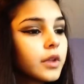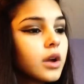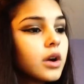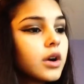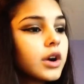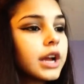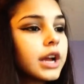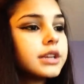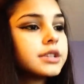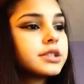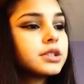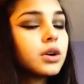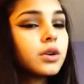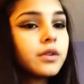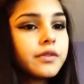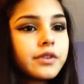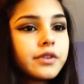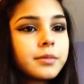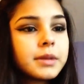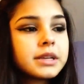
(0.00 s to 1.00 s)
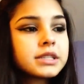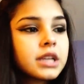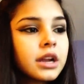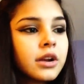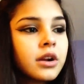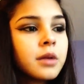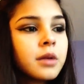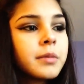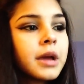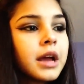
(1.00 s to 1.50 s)
Okay, so for
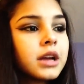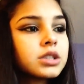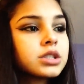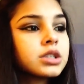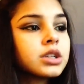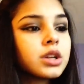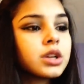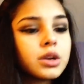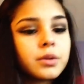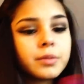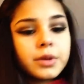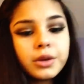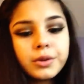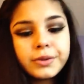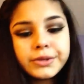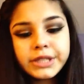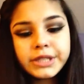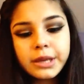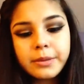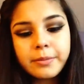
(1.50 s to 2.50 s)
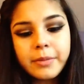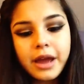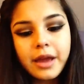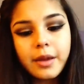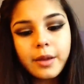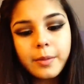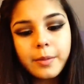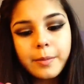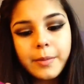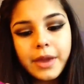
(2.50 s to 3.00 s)
mascara, I'm actually going to be using
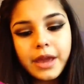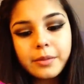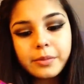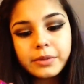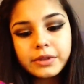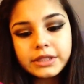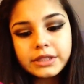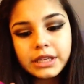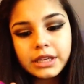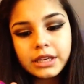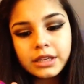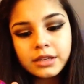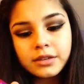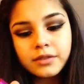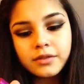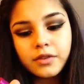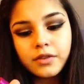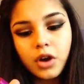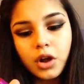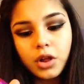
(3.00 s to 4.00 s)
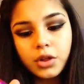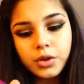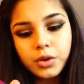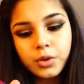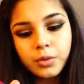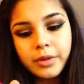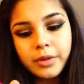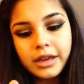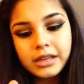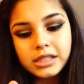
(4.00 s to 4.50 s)
my Maybelline
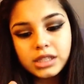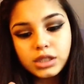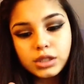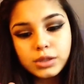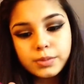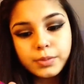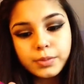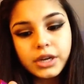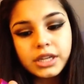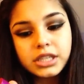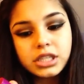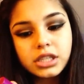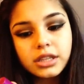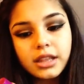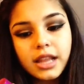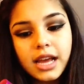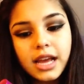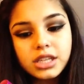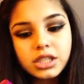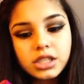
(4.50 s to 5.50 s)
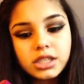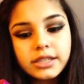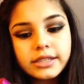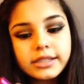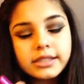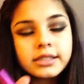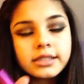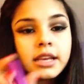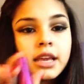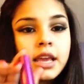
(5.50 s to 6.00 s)
Volume Express
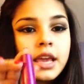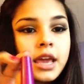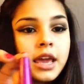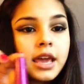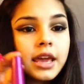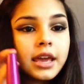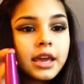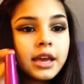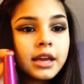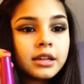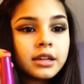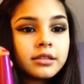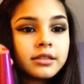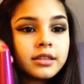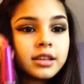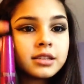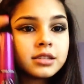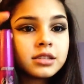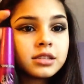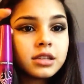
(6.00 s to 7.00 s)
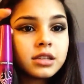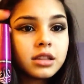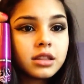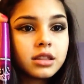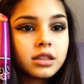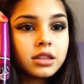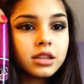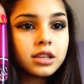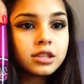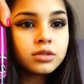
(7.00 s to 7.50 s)
Lashes. And
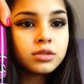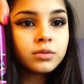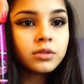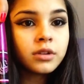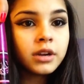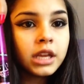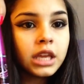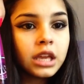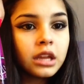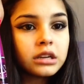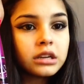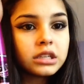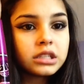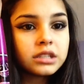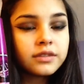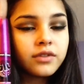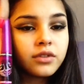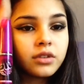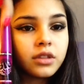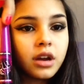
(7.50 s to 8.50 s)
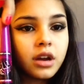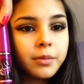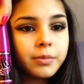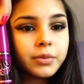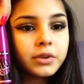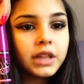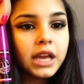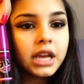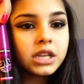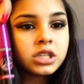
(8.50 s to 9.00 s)
this one right here is for the
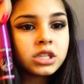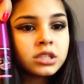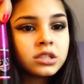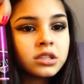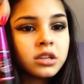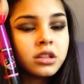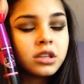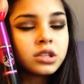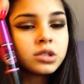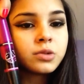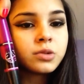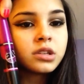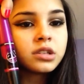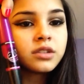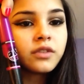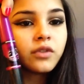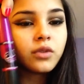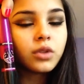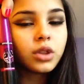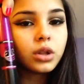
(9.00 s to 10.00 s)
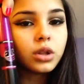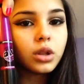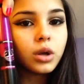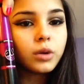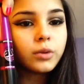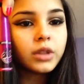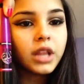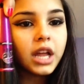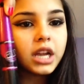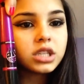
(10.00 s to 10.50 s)
upper lashes, and this one is for the
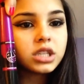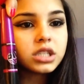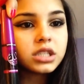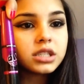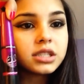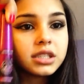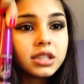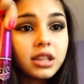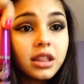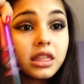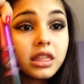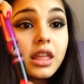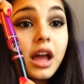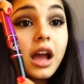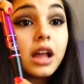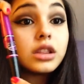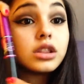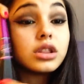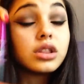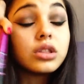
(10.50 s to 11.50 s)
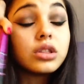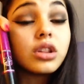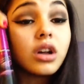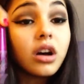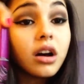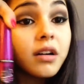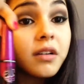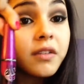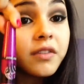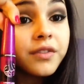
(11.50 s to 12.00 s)
lower lashes. I
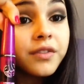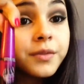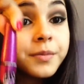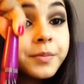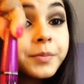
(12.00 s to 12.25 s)
love